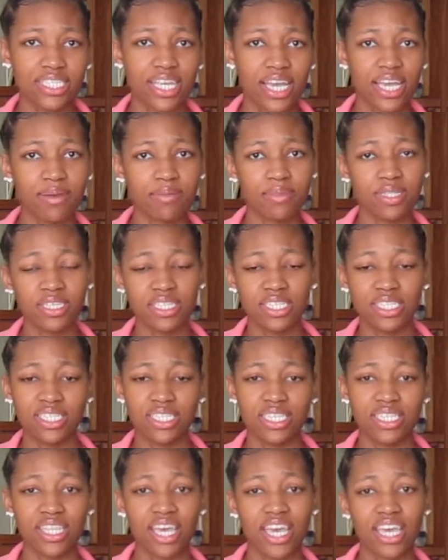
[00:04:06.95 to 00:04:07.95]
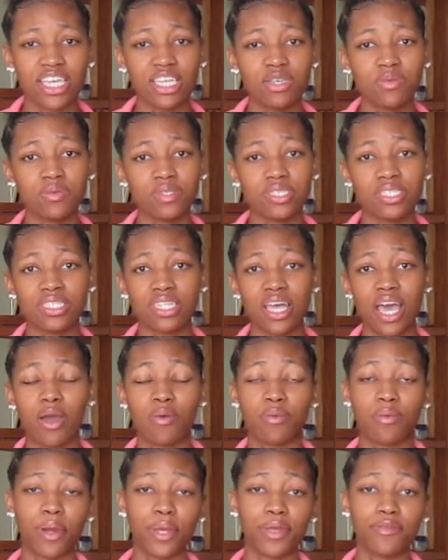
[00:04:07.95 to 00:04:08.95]
I can't believe he did that, he was not
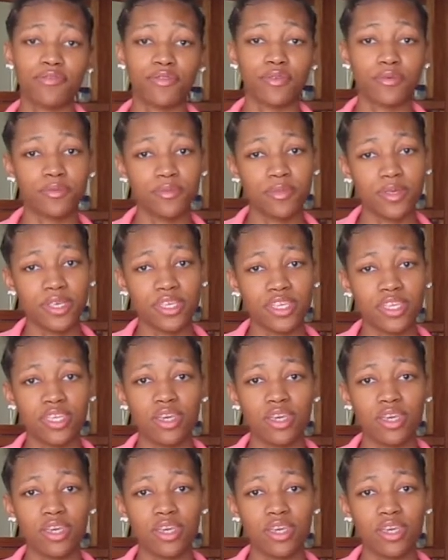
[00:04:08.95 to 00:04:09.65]
right for me.